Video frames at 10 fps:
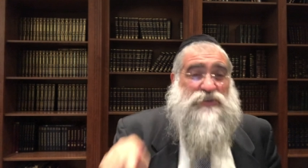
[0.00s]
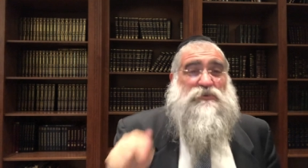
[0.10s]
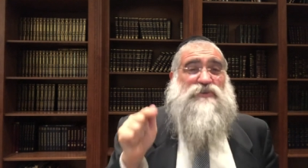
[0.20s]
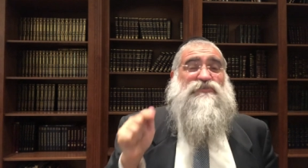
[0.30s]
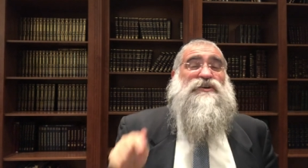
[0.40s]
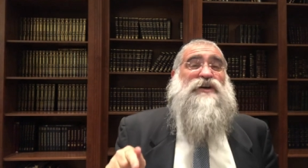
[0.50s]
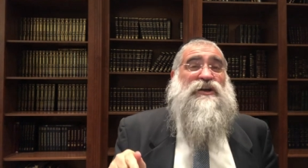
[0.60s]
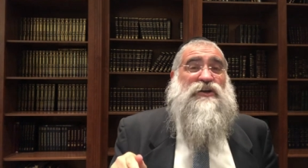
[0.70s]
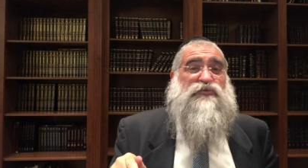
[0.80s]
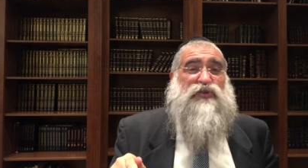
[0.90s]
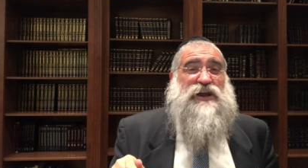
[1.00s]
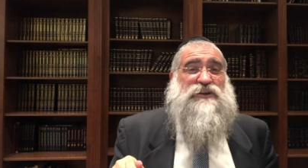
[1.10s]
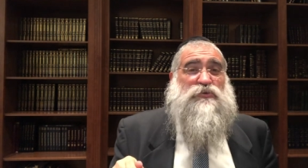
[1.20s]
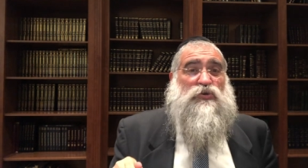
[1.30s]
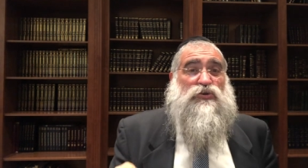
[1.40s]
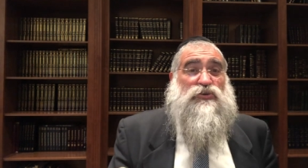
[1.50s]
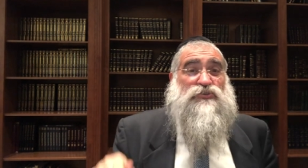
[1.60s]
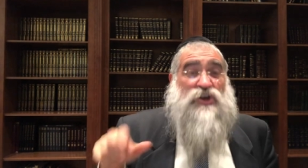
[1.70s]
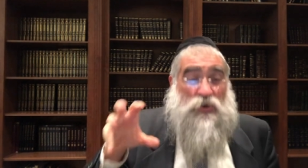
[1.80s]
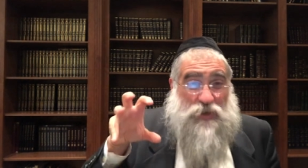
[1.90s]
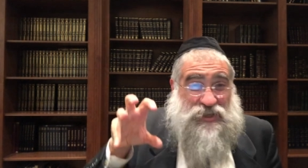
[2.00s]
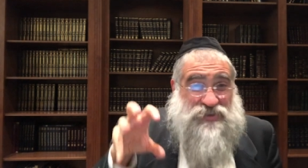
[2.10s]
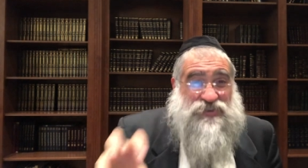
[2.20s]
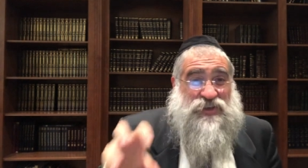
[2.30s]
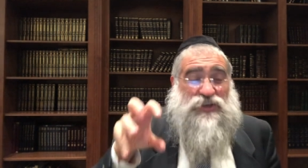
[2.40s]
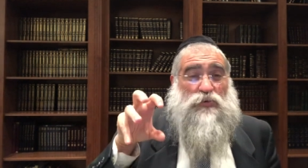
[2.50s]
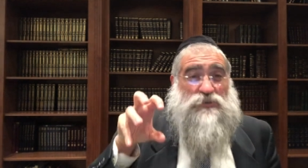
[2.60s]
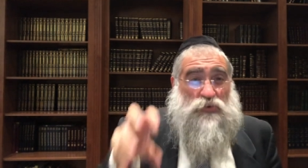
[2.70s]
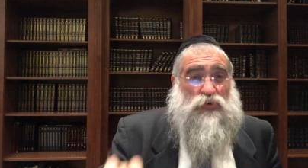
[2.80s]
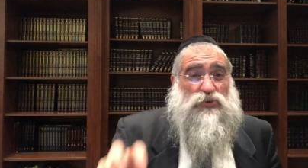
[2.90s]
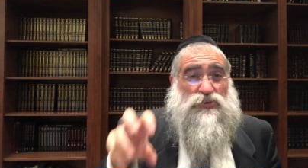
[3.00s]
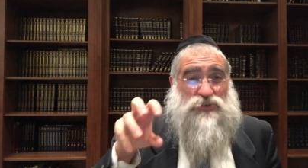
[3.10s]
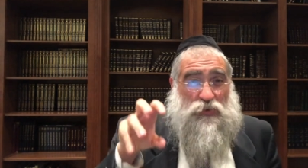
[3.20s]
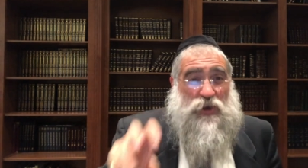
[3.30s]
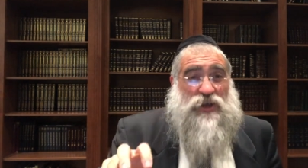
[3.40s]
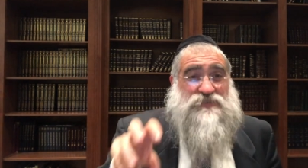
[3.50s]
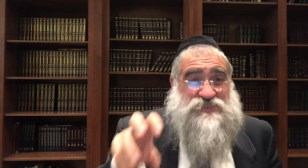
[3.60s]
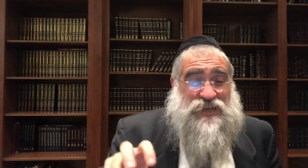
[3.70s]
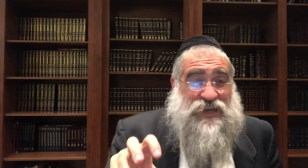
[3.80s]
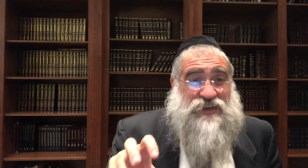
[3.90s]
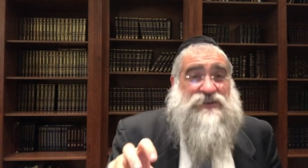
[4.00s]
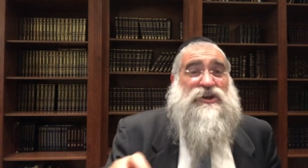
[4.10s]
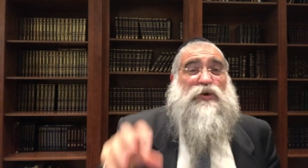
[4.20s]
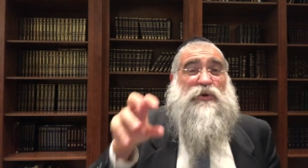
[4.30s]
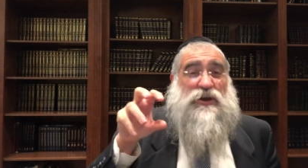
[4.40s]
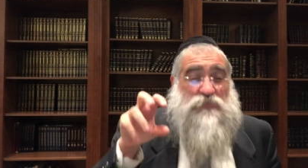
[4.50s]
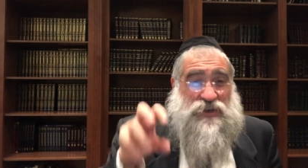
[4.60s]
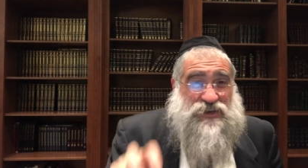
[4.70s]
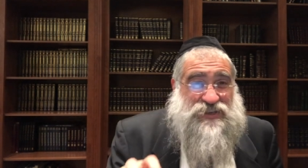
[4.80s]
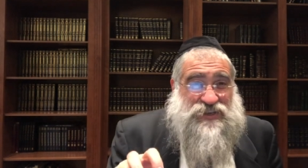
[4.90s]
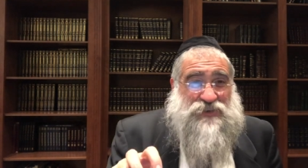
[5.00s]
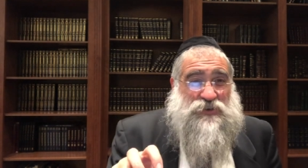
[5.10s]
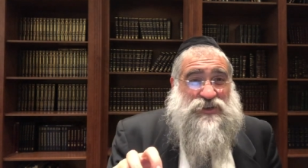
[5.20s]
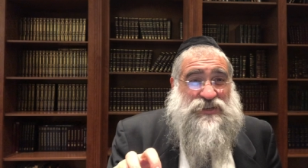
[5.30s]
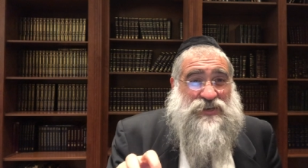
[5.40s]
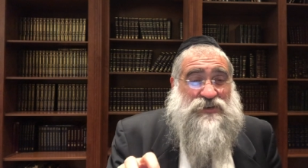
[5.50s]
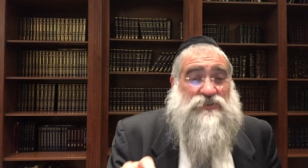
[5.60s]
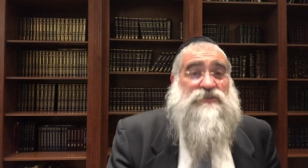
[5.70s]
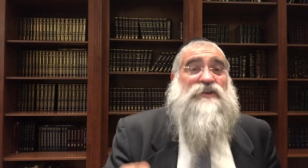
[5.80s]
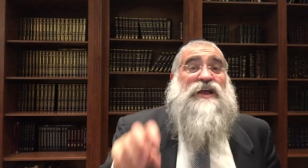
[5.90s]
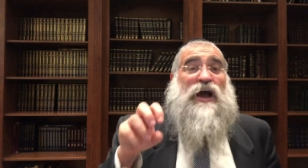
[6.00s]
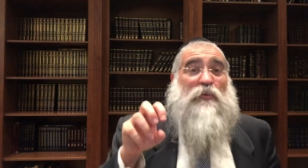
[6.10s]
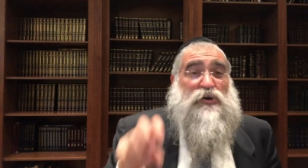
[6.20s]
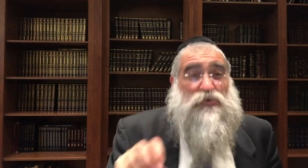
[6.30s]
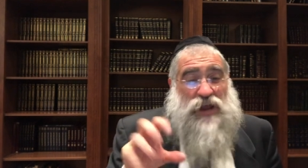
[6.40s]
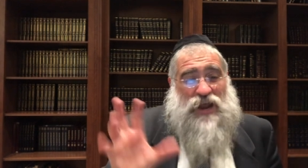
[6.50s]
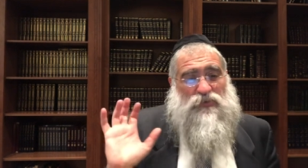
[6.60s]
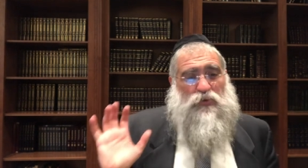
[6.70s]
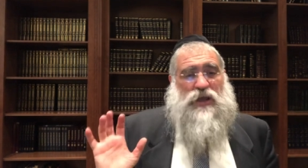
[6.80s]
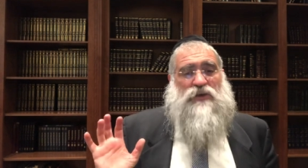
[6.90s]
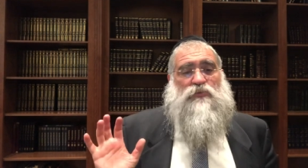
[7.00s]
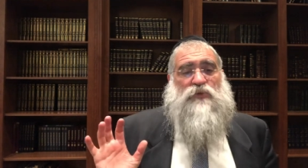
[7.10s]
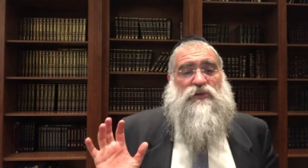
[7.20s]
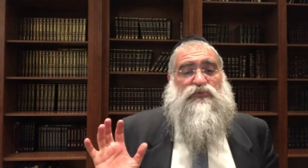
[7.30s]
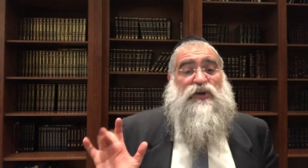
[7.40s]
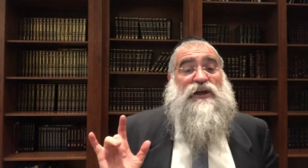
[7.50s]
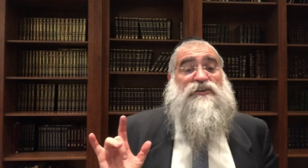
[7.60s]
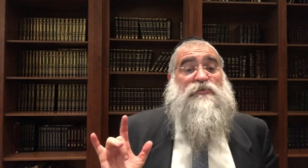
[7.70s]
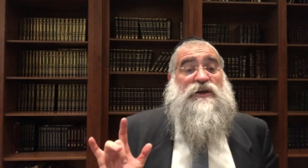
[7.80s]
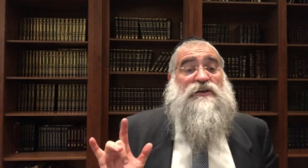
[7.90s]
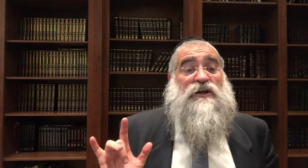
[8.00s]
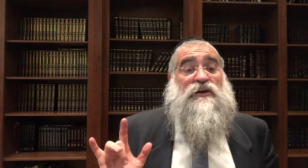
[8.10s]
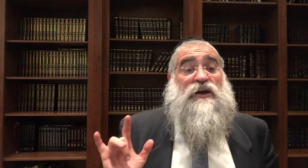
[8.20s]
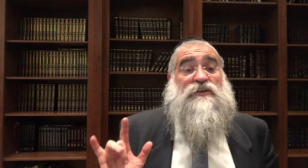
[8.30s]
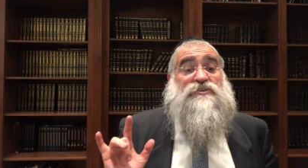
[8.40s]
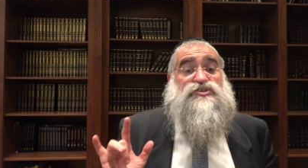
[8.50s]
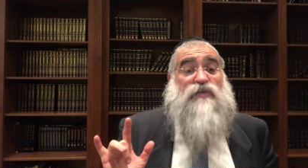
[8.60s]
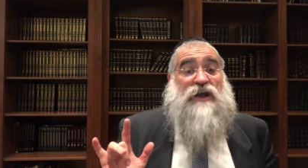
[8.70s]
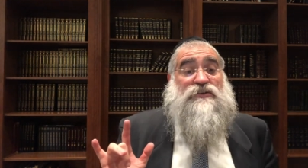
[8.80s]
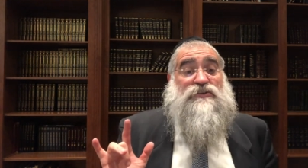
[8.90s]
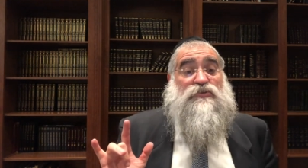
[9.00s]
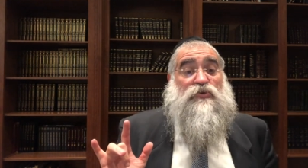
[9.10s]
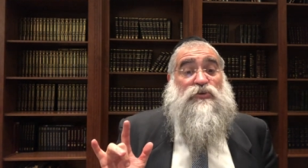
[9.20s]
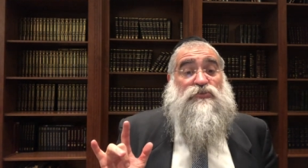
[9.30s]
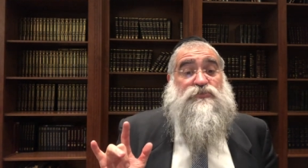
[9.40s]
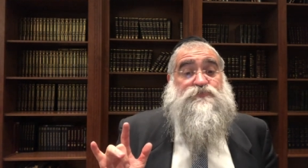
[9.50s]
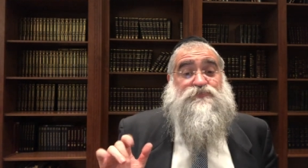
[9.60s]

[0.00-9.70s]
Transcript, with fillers: to be afraid of the world. We can deal with the world in a way of Zeh. We can be cle clear, and we do not have to get, be afraid of being a, a, distracted in the world.